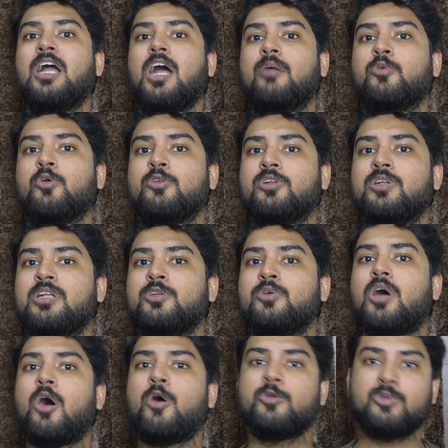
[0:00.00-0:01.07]
I'm going to tell you
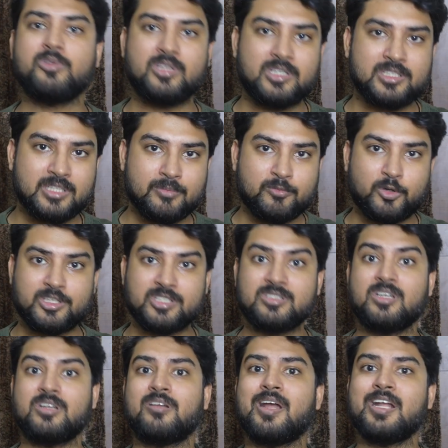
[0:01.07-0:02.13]
how to learn them, what is
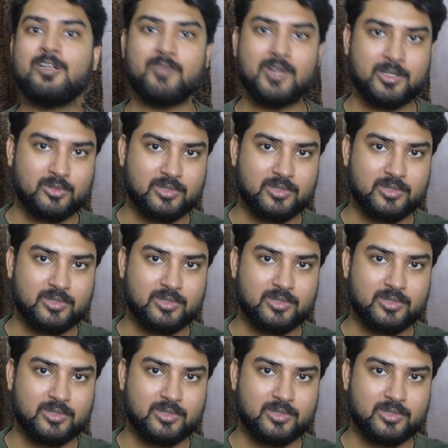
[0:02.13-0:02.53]
the right way